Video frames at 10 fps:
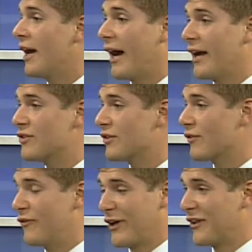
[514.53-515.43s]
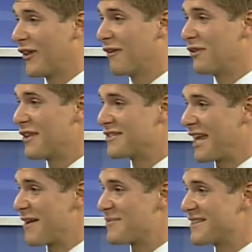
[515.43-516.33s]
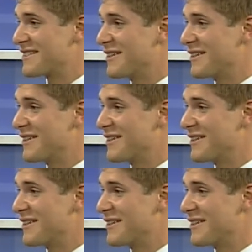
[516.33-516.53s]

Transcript: I just fell in love with this campus.